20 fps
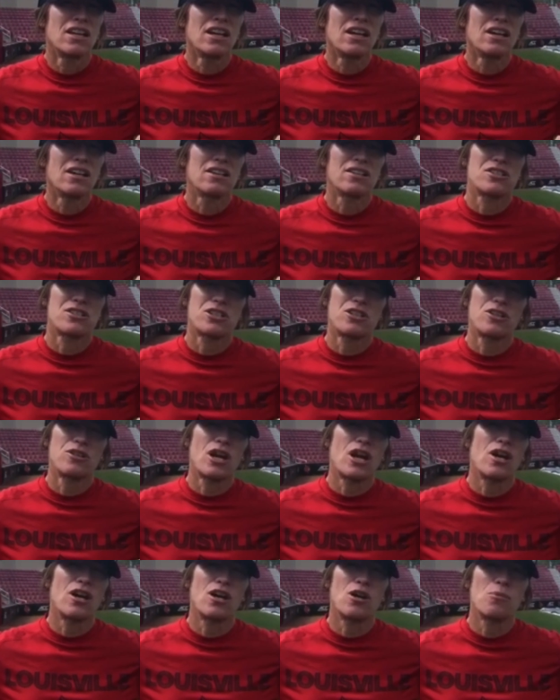Yeah, sure.
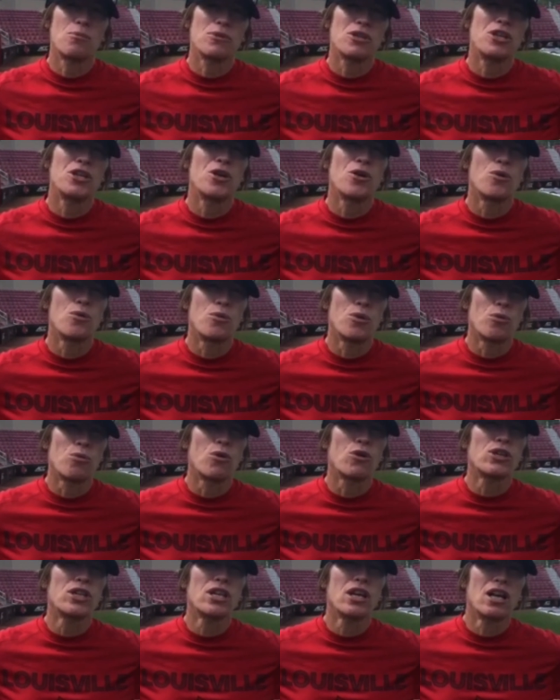You know, we're
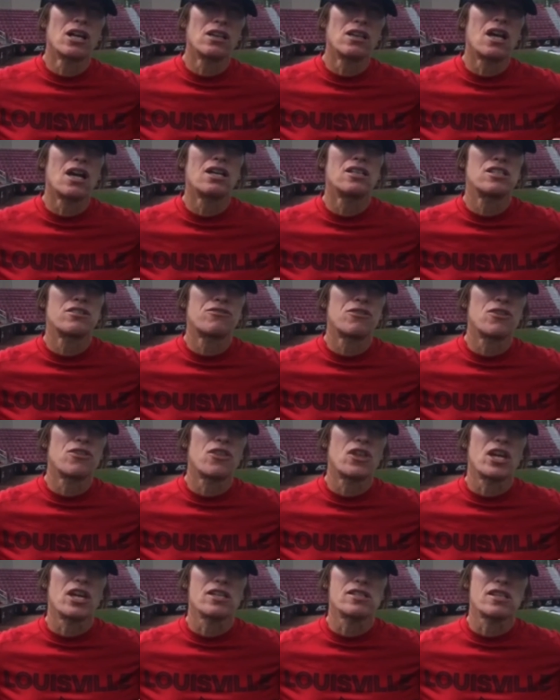working on a lot of different
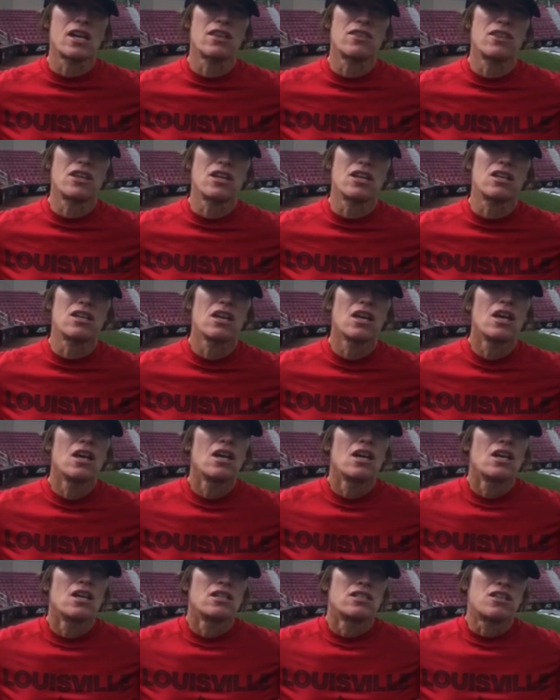things. I think
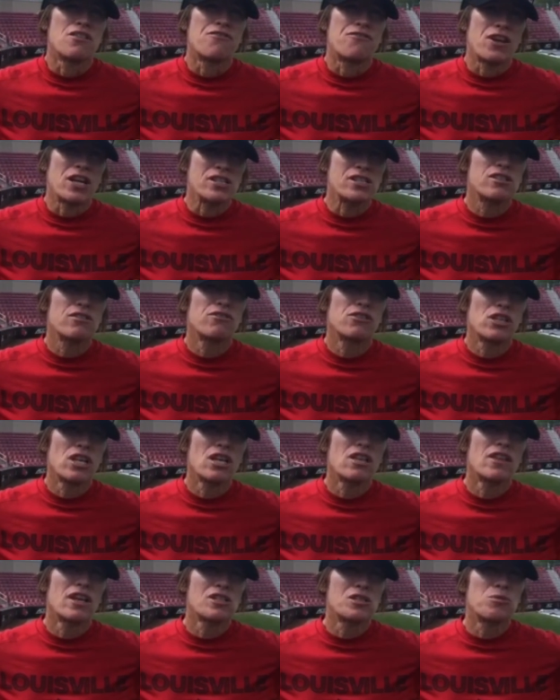
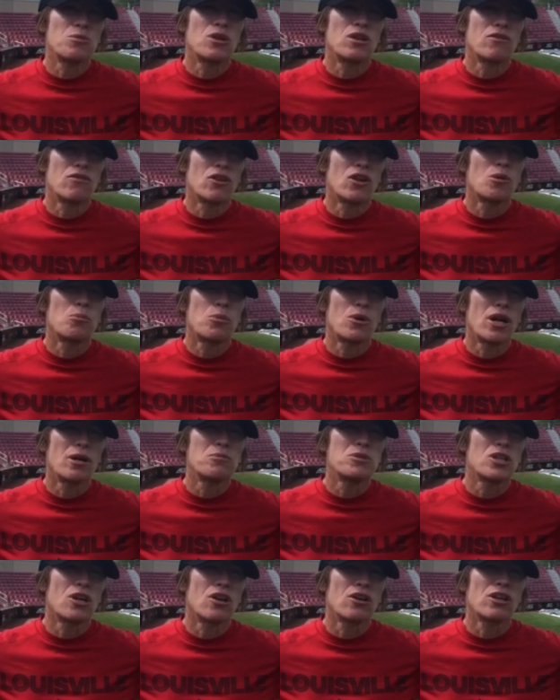defensively, that's one of our
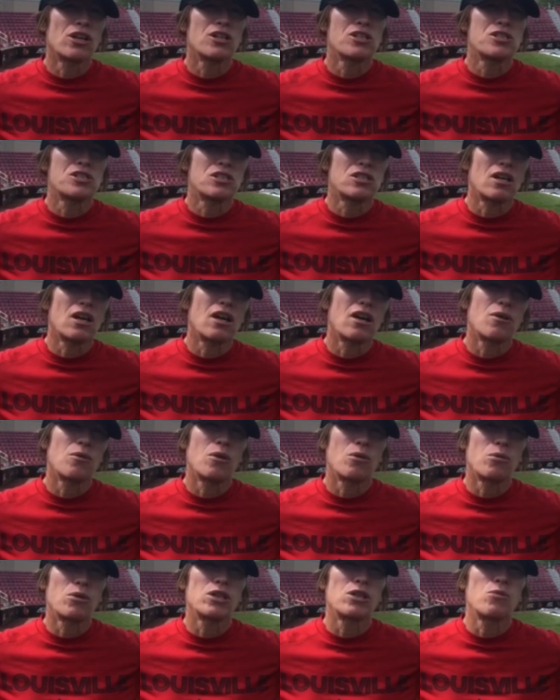prime targets.
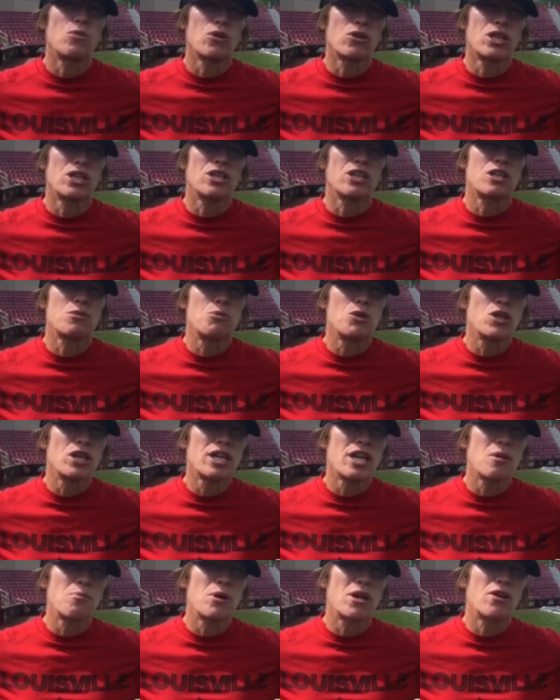We're really working to
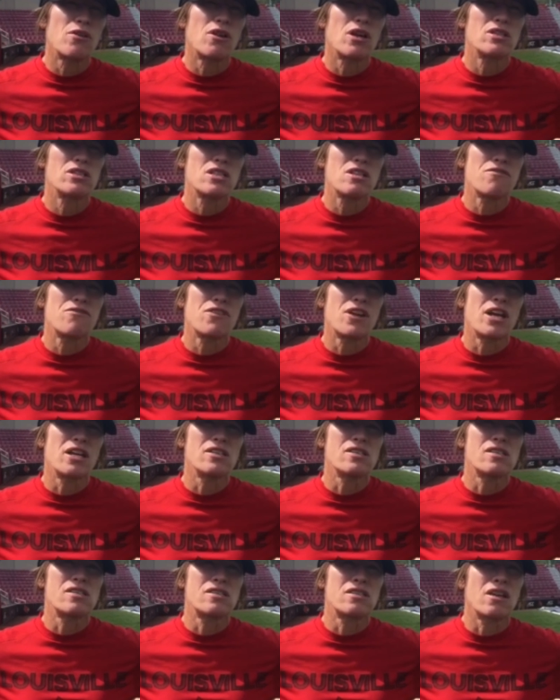communicate better on
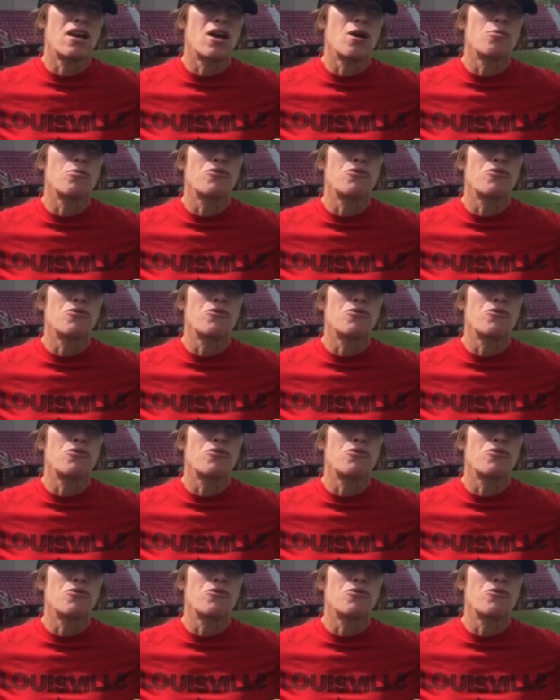defense,